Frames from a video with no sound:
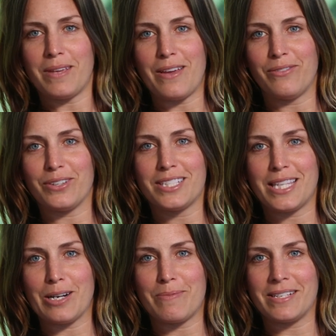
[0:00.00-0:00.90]
me, first
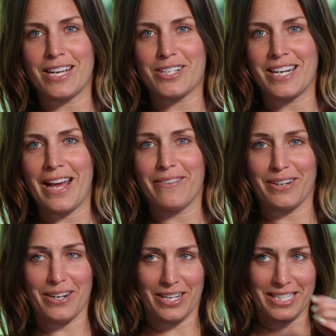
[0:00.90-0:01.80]
therapy session
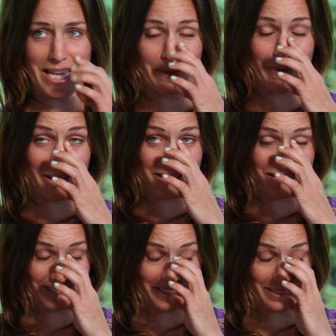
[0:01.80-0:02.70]
ever on camera.
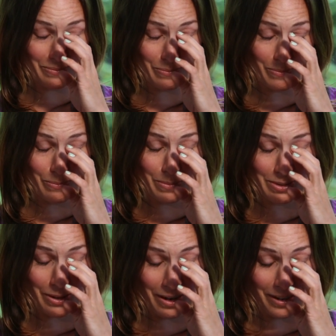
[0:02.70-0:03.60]
It's
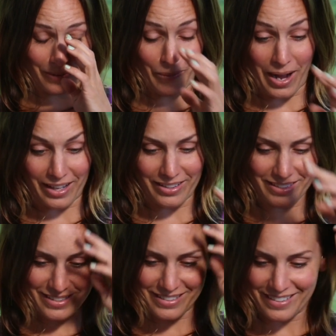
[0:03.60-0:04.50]
bizarre and
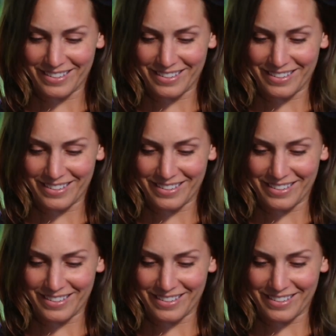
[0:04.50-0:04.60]
wild.